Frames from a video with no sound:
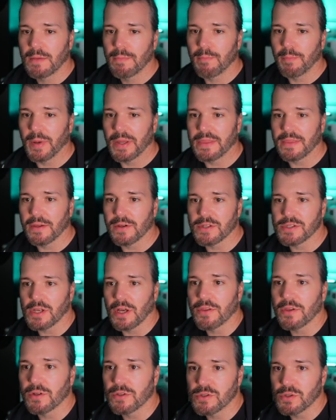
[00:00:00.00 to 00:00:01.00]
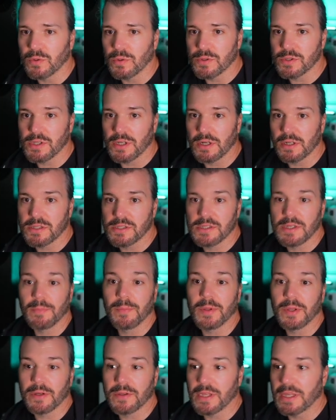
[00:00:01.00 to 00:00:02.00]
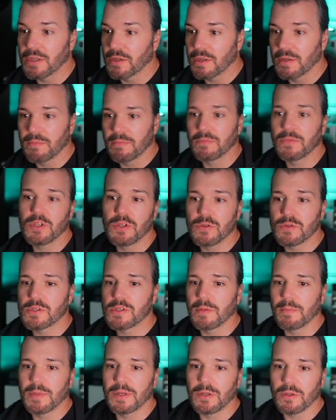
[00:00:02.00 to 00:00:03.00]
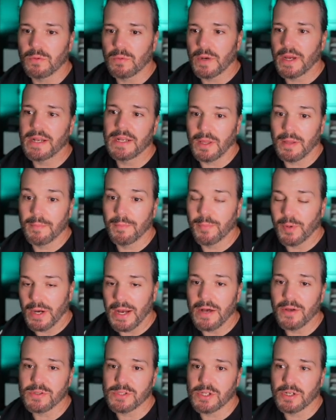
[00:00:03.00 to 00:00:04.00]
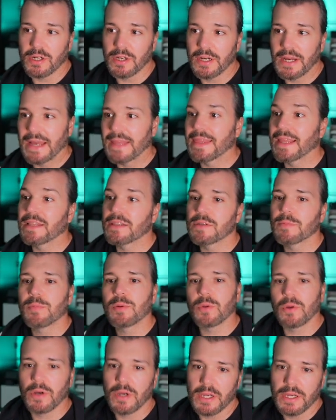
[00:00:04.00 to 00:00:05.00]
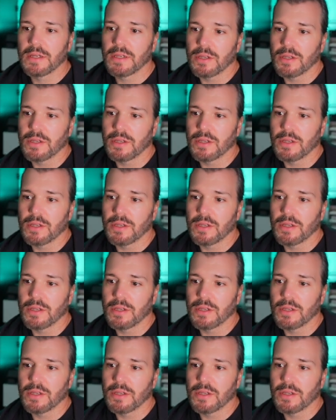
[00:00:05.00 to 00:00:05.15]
But there's other tools that are simpler that you can use to build right in the browser and then deploy